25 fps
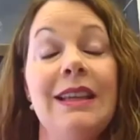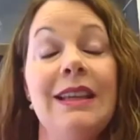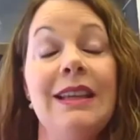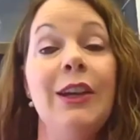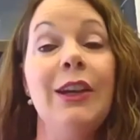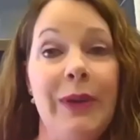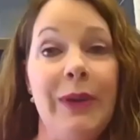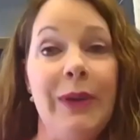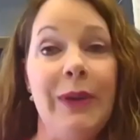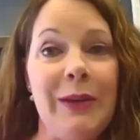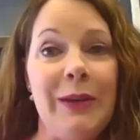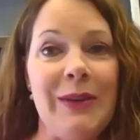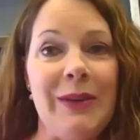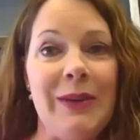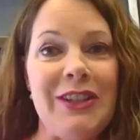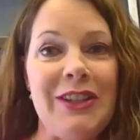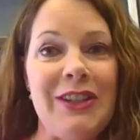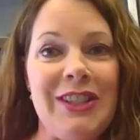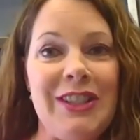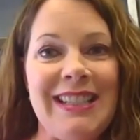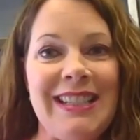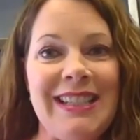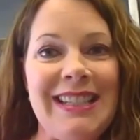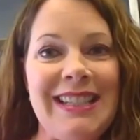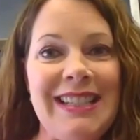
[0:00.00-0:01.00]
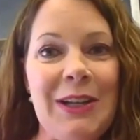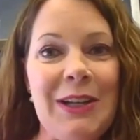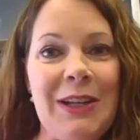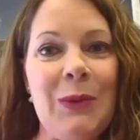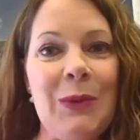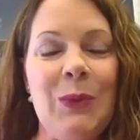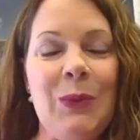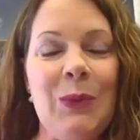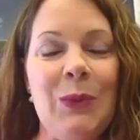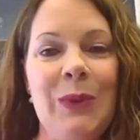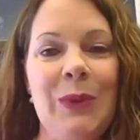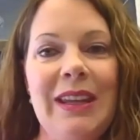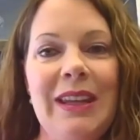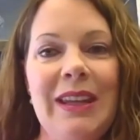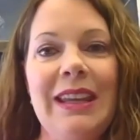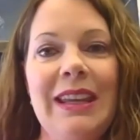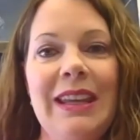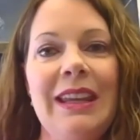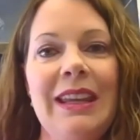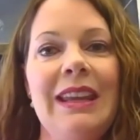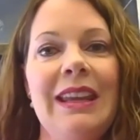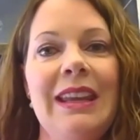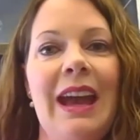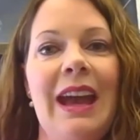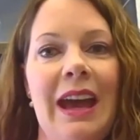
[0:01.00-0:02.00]
great question.
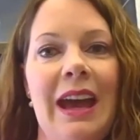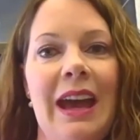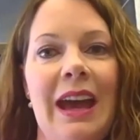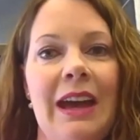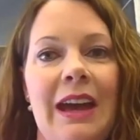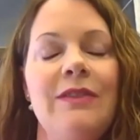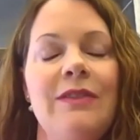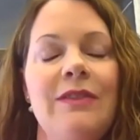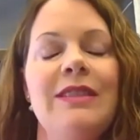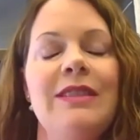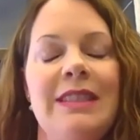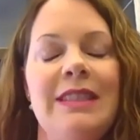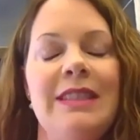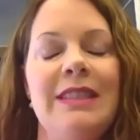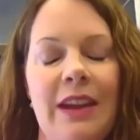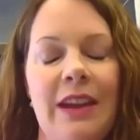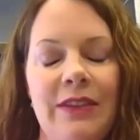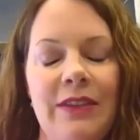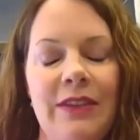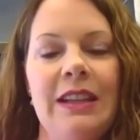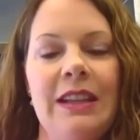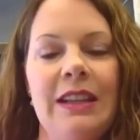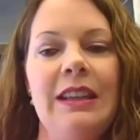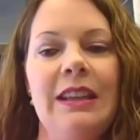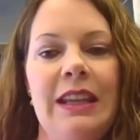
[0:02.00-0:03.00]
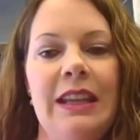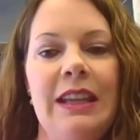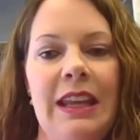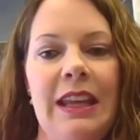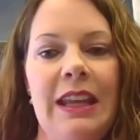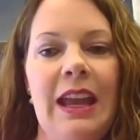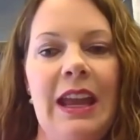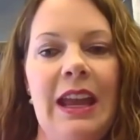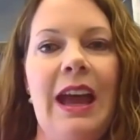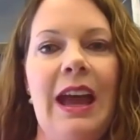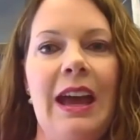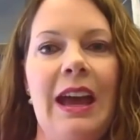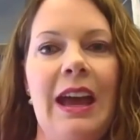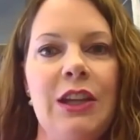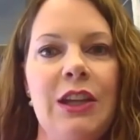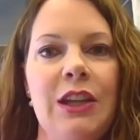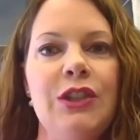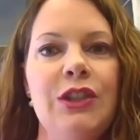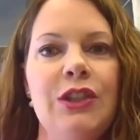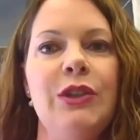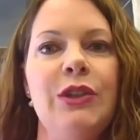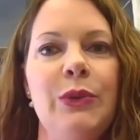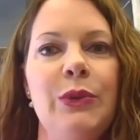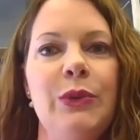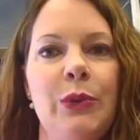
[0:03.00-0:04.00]
We have definitely
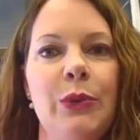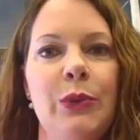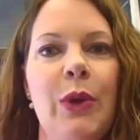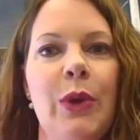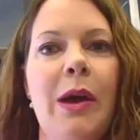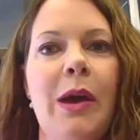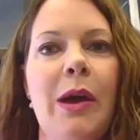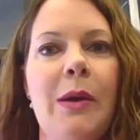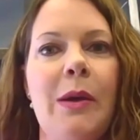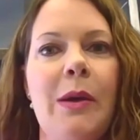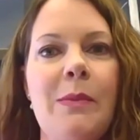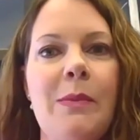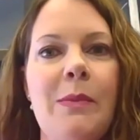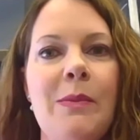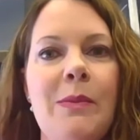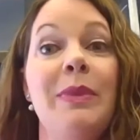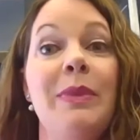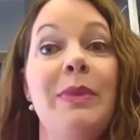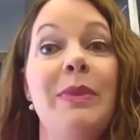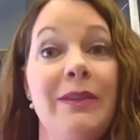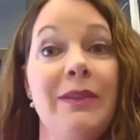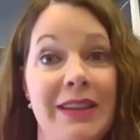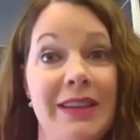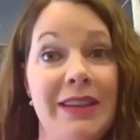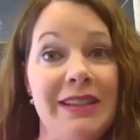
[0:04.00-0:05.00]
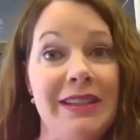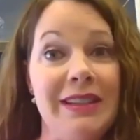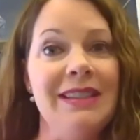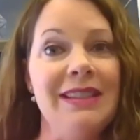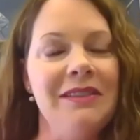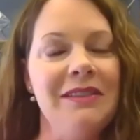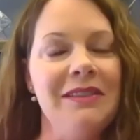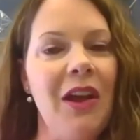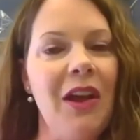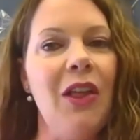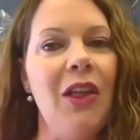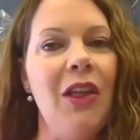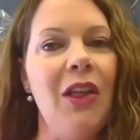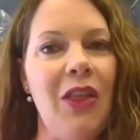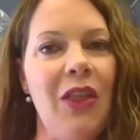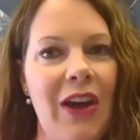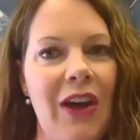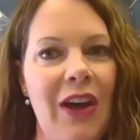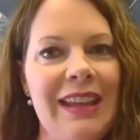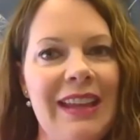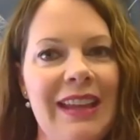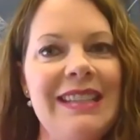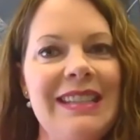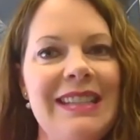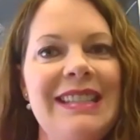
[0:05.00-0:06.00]
had to pivot a
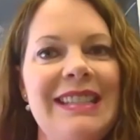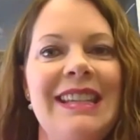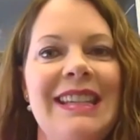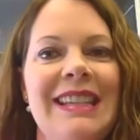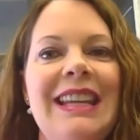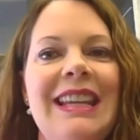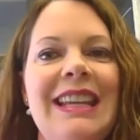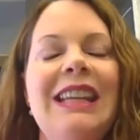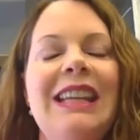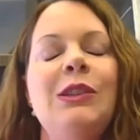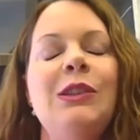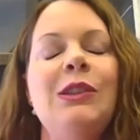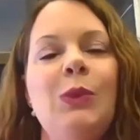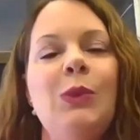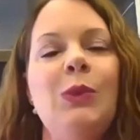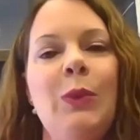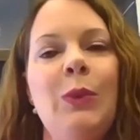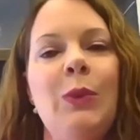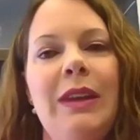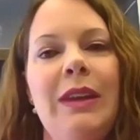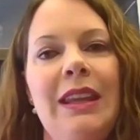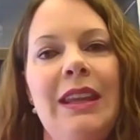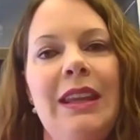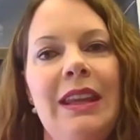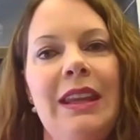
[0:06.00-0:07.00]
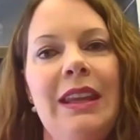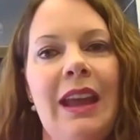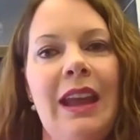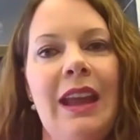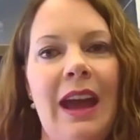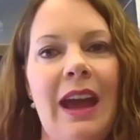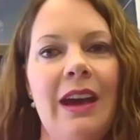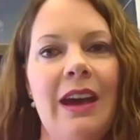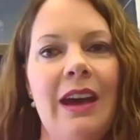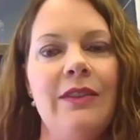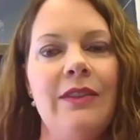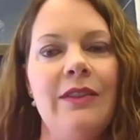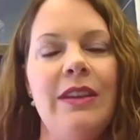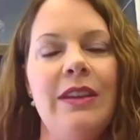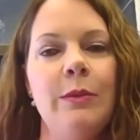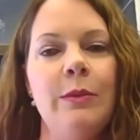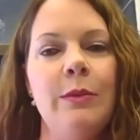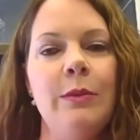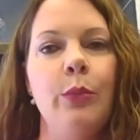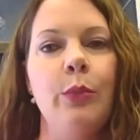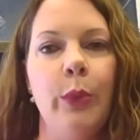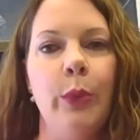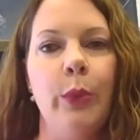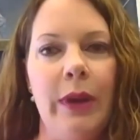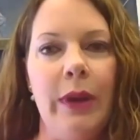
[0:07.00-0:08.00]
lot. We have
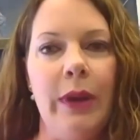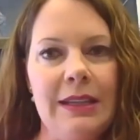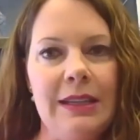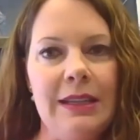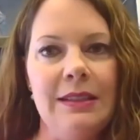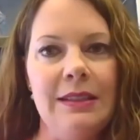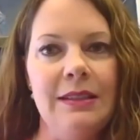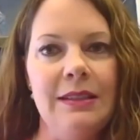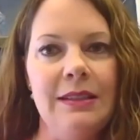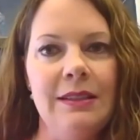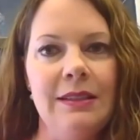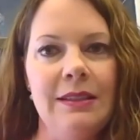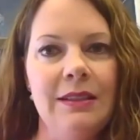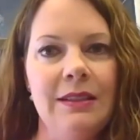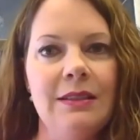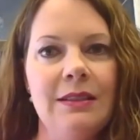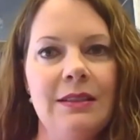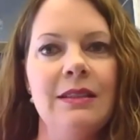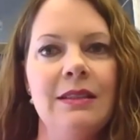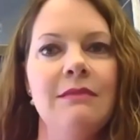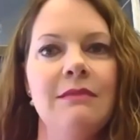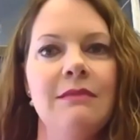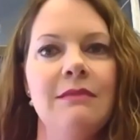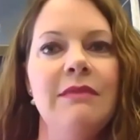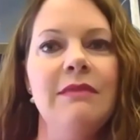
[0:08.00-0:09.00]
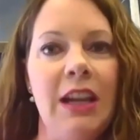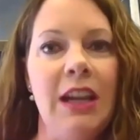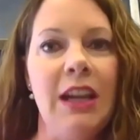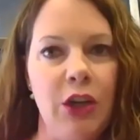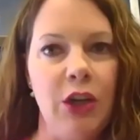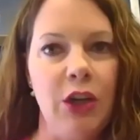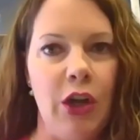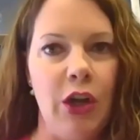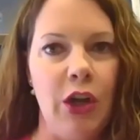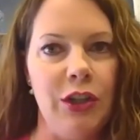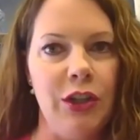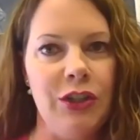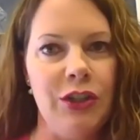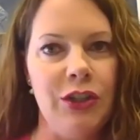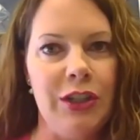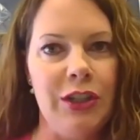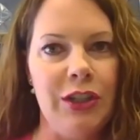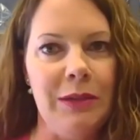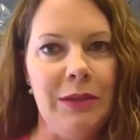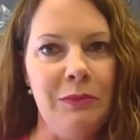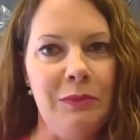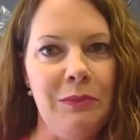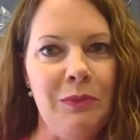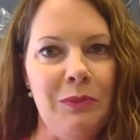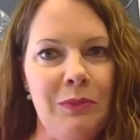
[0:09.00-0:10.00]
embraced
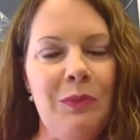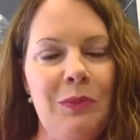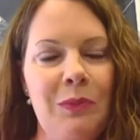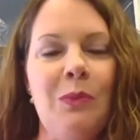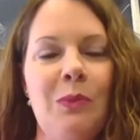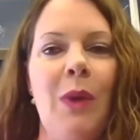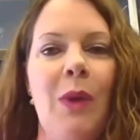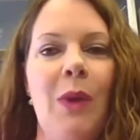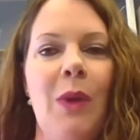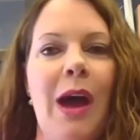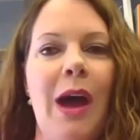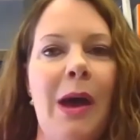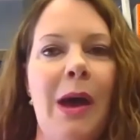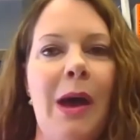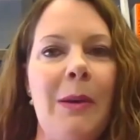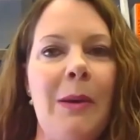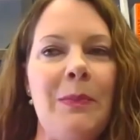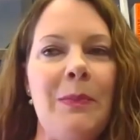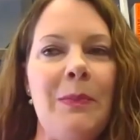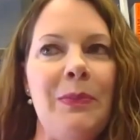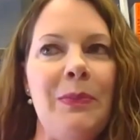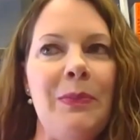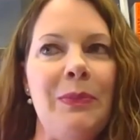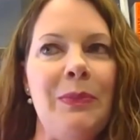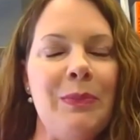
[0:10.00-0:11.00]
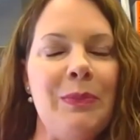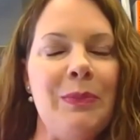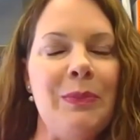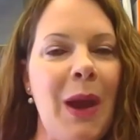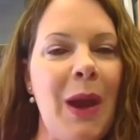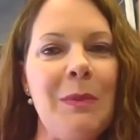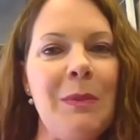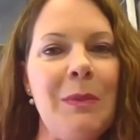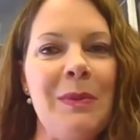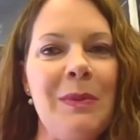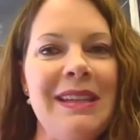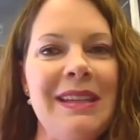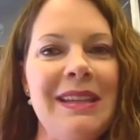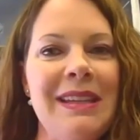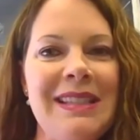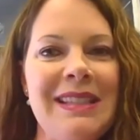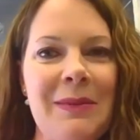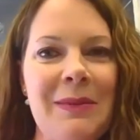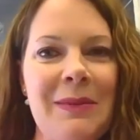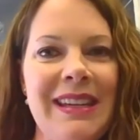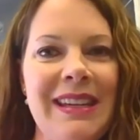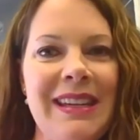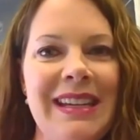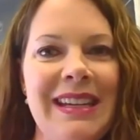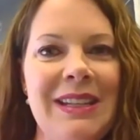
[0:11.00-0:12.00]
technology. Probably
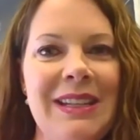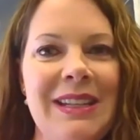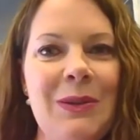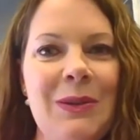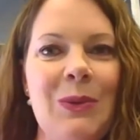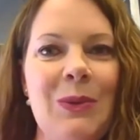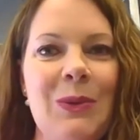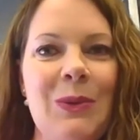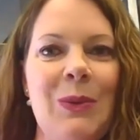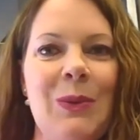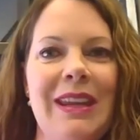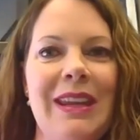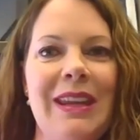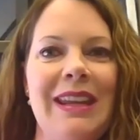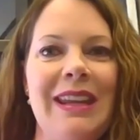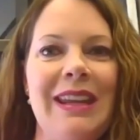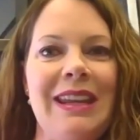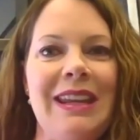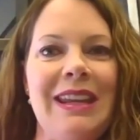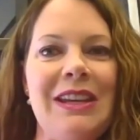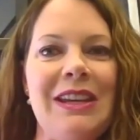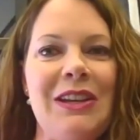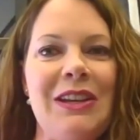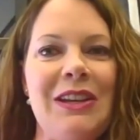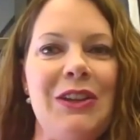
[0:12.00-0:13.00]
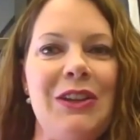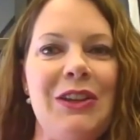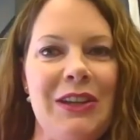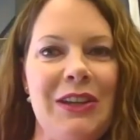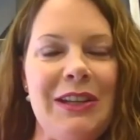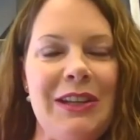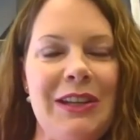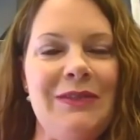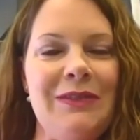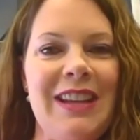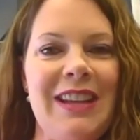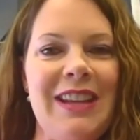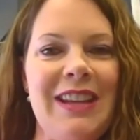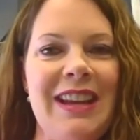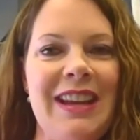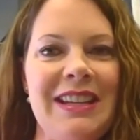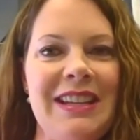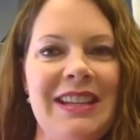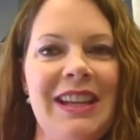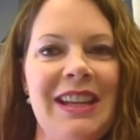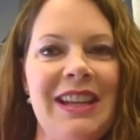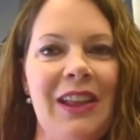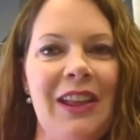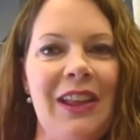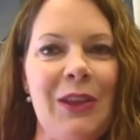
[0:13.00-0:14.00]
something we could have
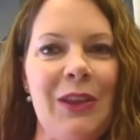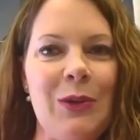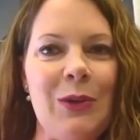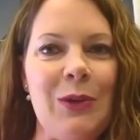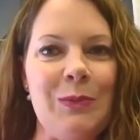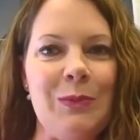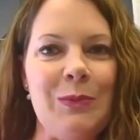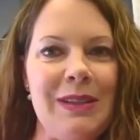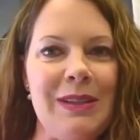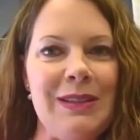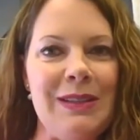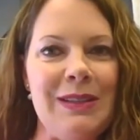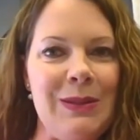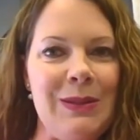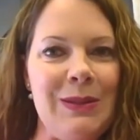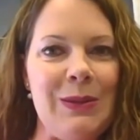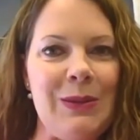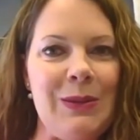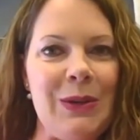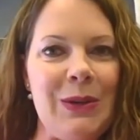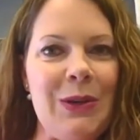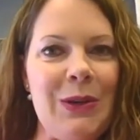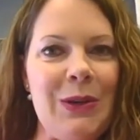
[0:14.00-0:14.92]
done a little bit sooner,